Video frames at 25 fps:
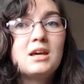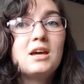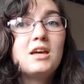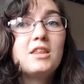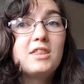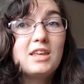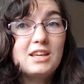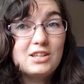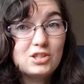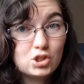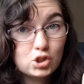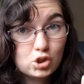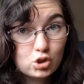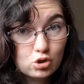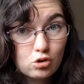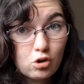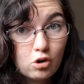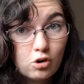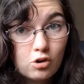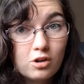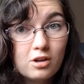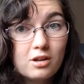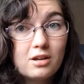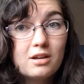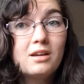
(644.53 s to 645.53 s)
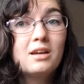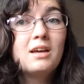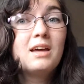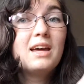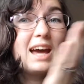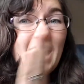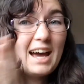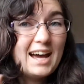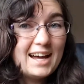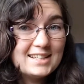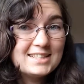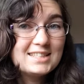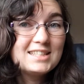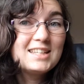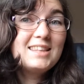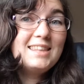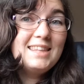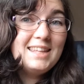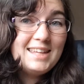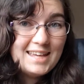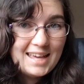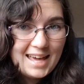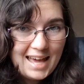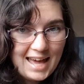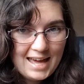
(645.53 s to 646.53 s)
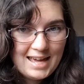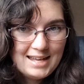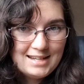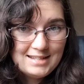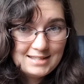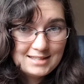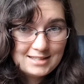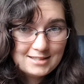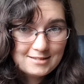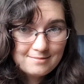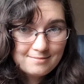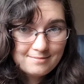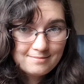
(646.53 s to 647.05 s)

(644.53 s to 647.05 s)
they're stronger at the end.